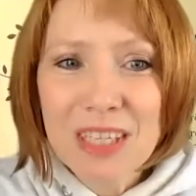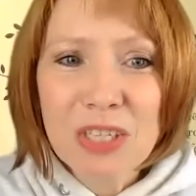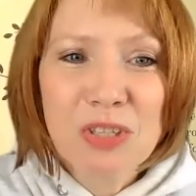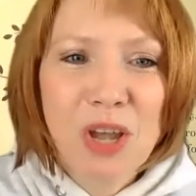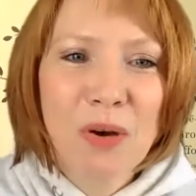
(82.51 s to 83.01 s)

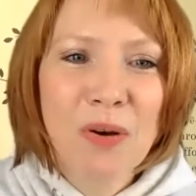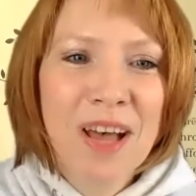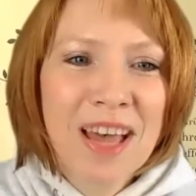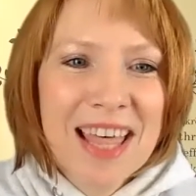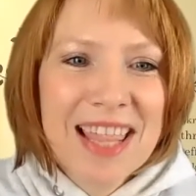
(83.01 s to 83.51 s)
So
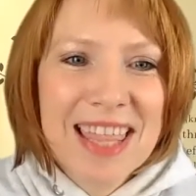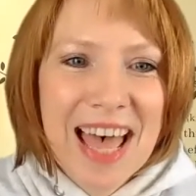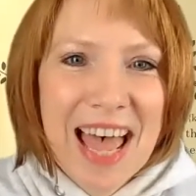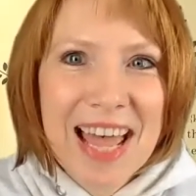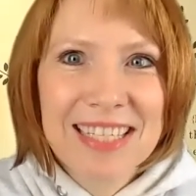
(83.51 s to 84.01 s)

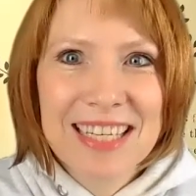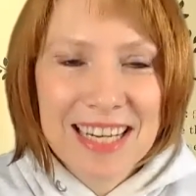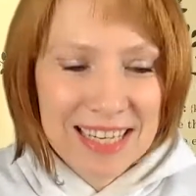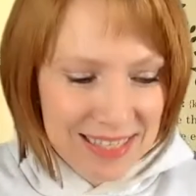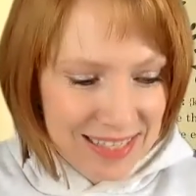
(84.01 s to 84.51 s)
that
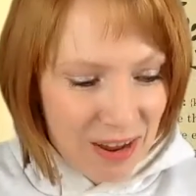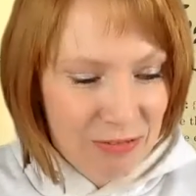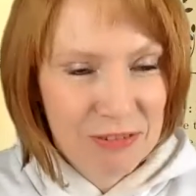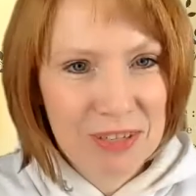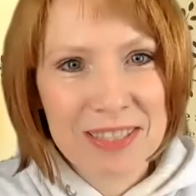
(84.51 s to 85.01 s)
is
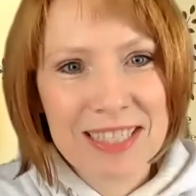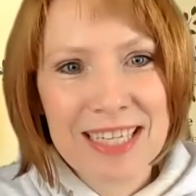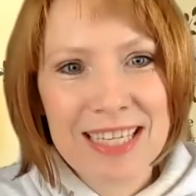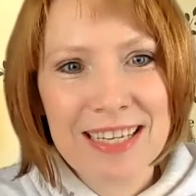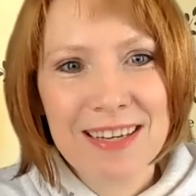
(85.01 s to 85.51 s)

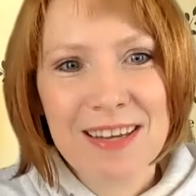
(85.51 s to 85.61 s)
definitely